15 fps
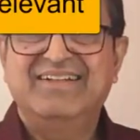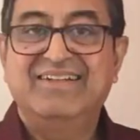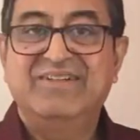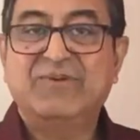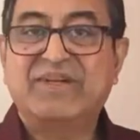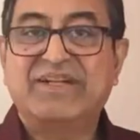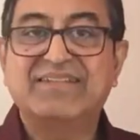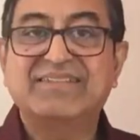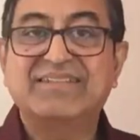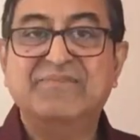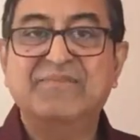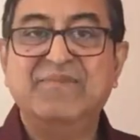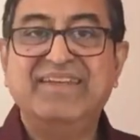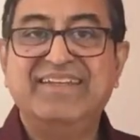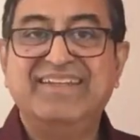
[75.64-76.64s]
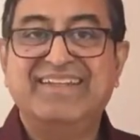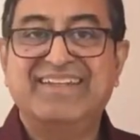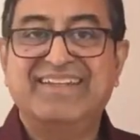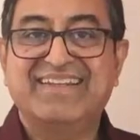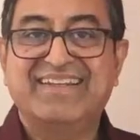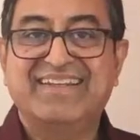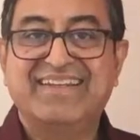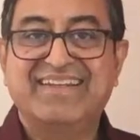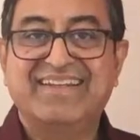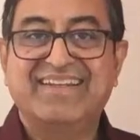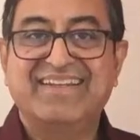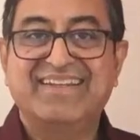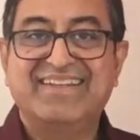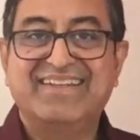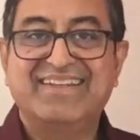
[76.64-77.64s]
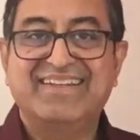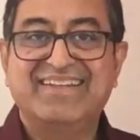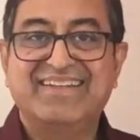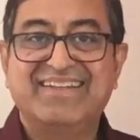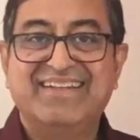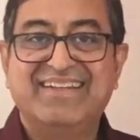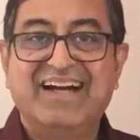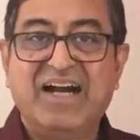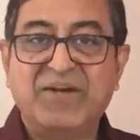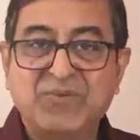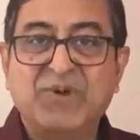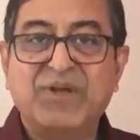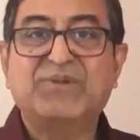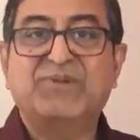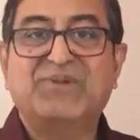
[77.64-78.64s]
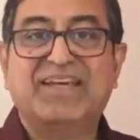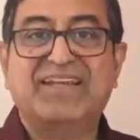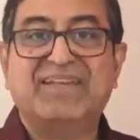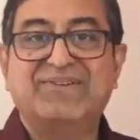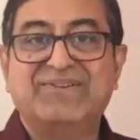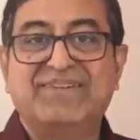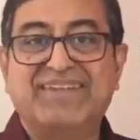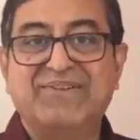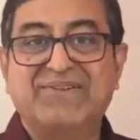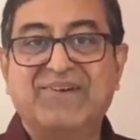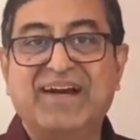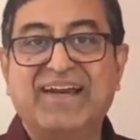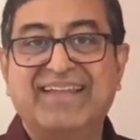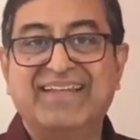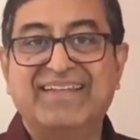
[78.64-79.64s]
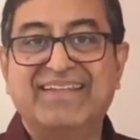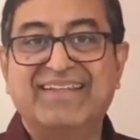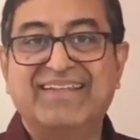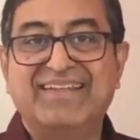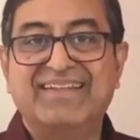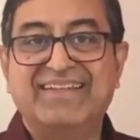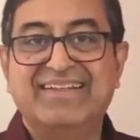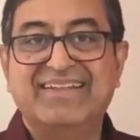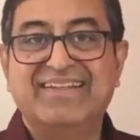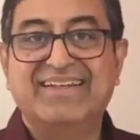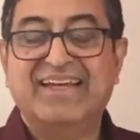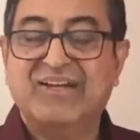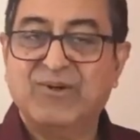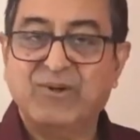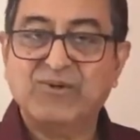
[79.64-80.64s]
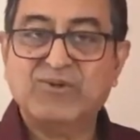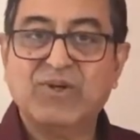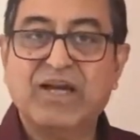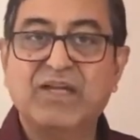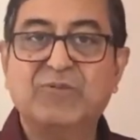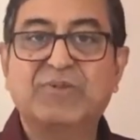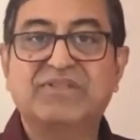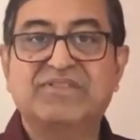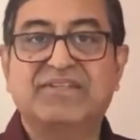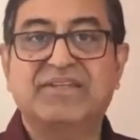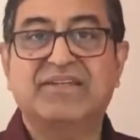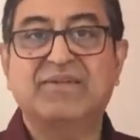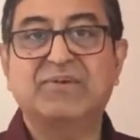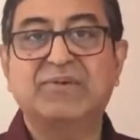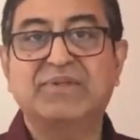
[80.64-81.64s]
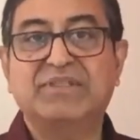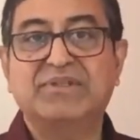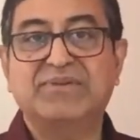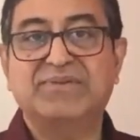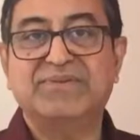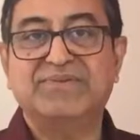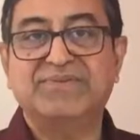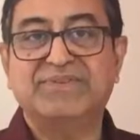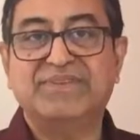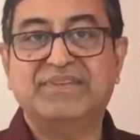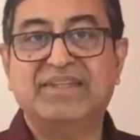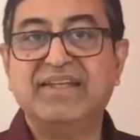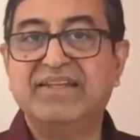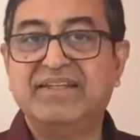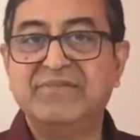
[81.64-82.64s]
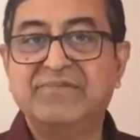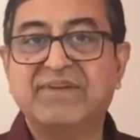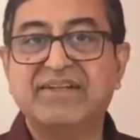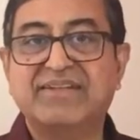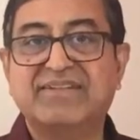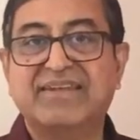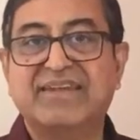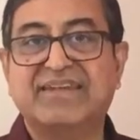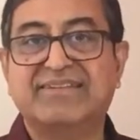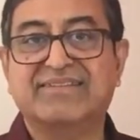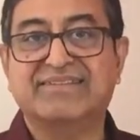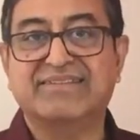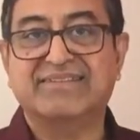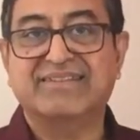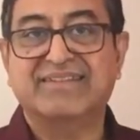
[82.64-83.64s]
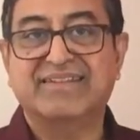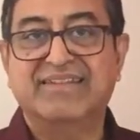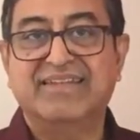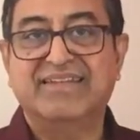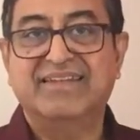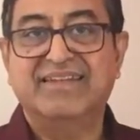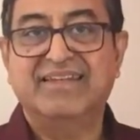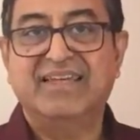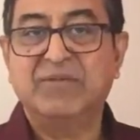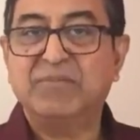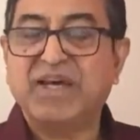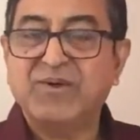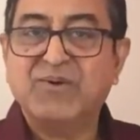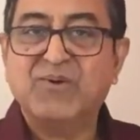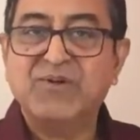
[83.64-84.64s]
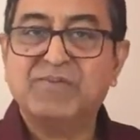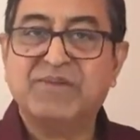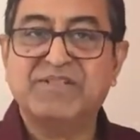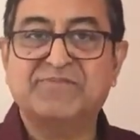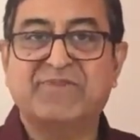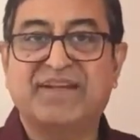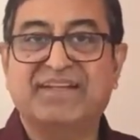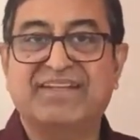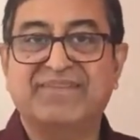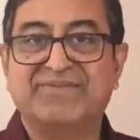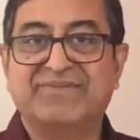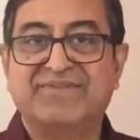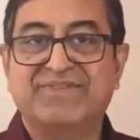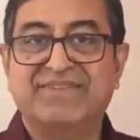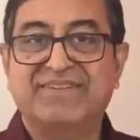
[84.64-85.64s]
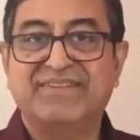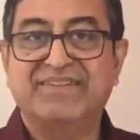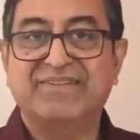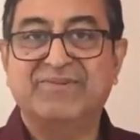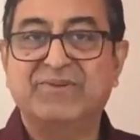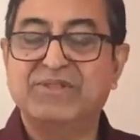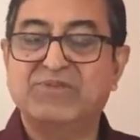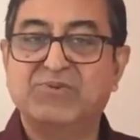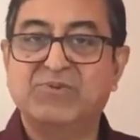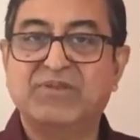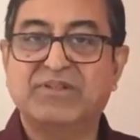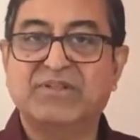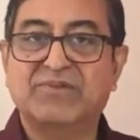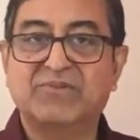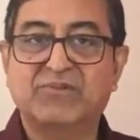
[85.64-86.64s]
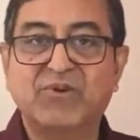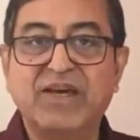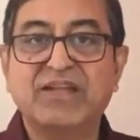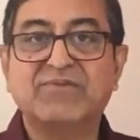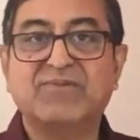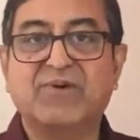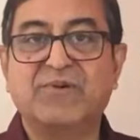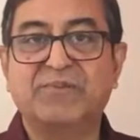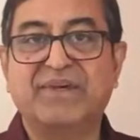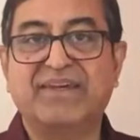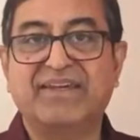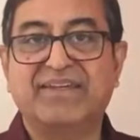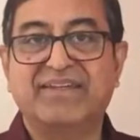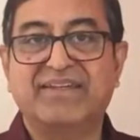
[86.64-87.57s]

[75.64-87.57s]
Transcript: What does it mean? I'm going to tell you in a while. And also I'll be sharing with you 3 different things in my own perspective which worked well for me